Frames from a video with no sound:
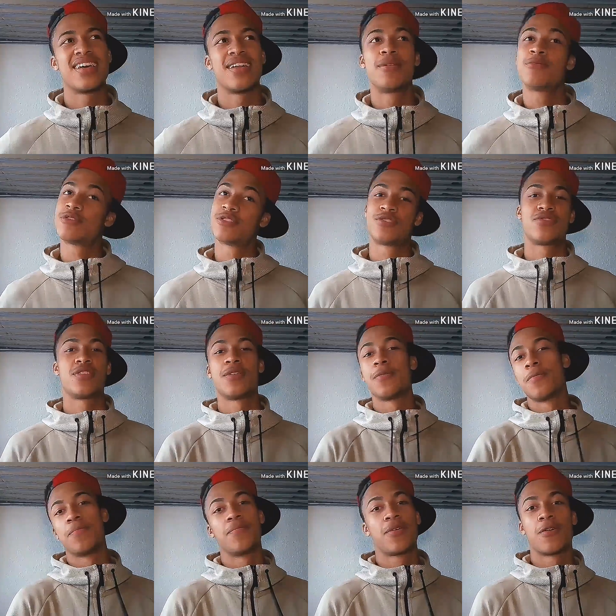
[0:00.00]
Again, I'm just trying
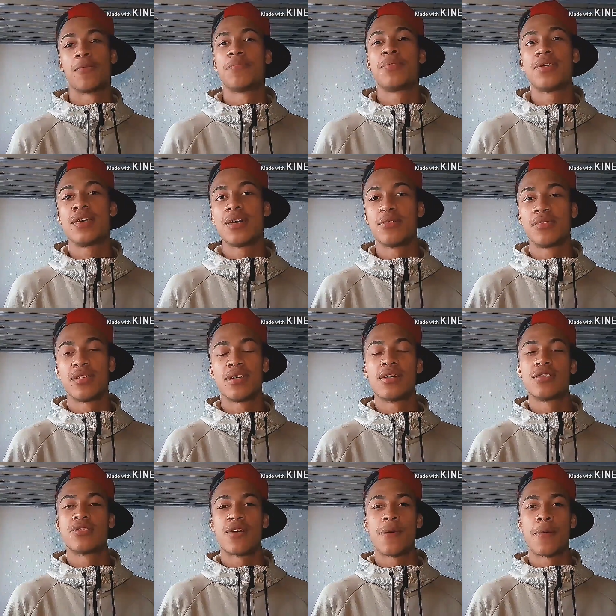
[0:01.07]
to compete out
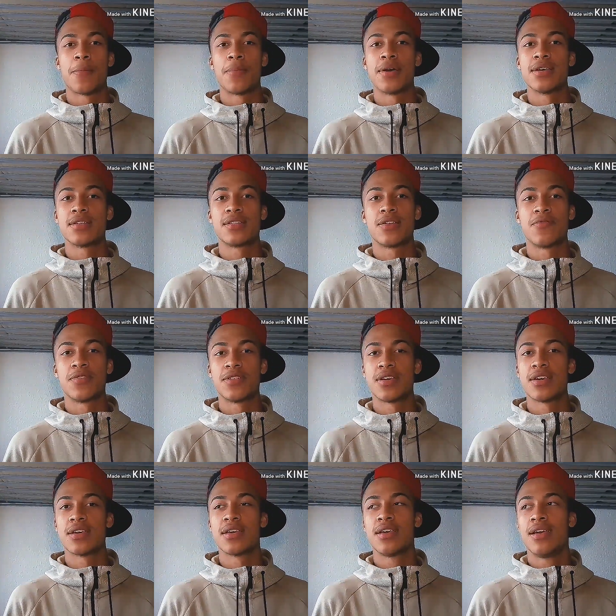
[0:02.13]
there, try my best every
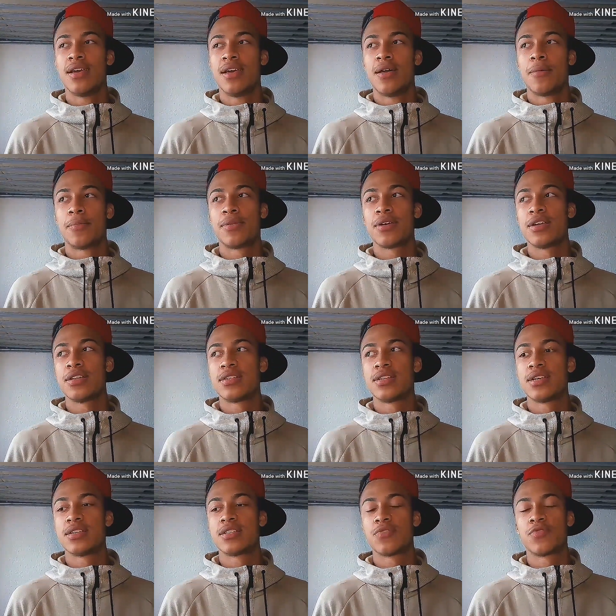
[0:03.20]
day, play
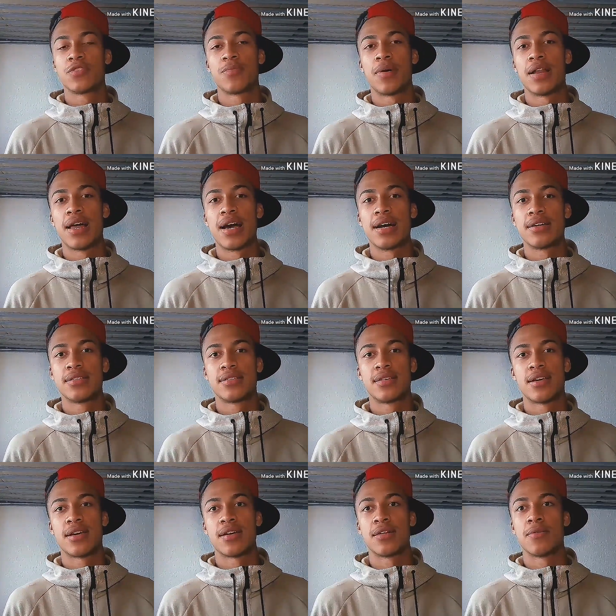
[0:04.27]
each day as if it's my last,
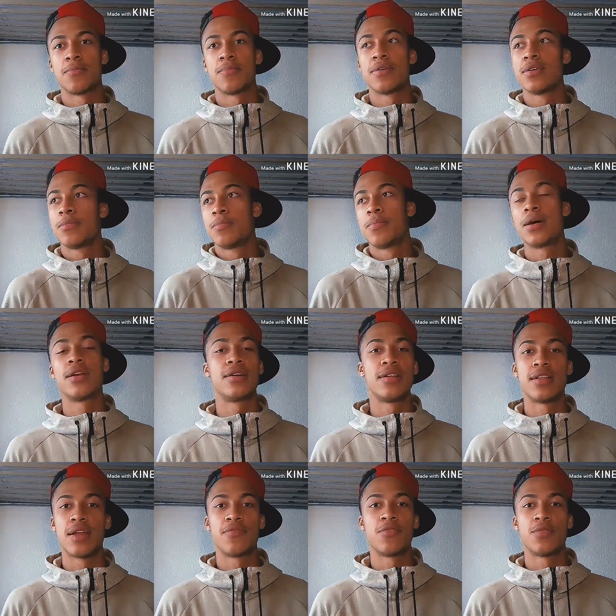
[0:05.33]
and be better
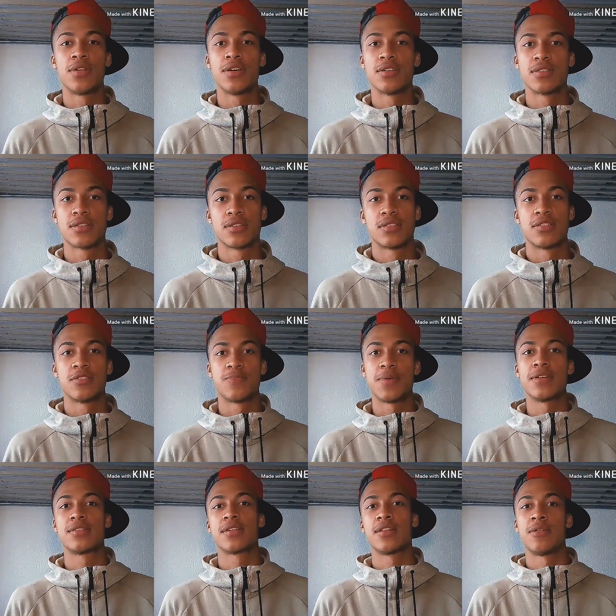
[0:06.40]
than everyone else, because it's
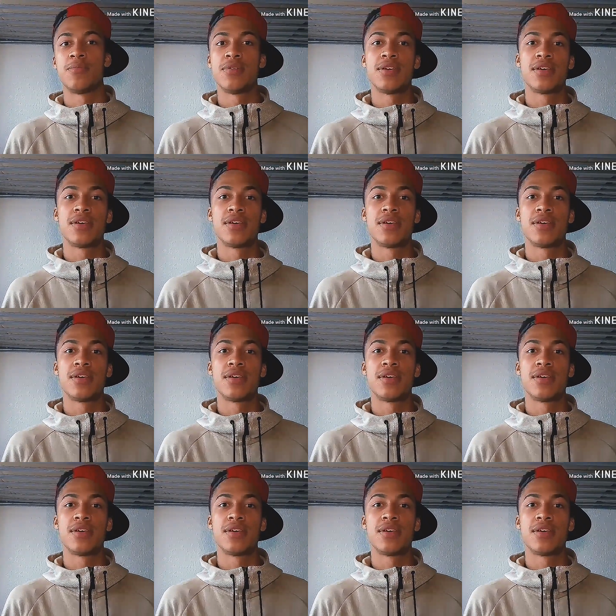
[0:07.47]
basically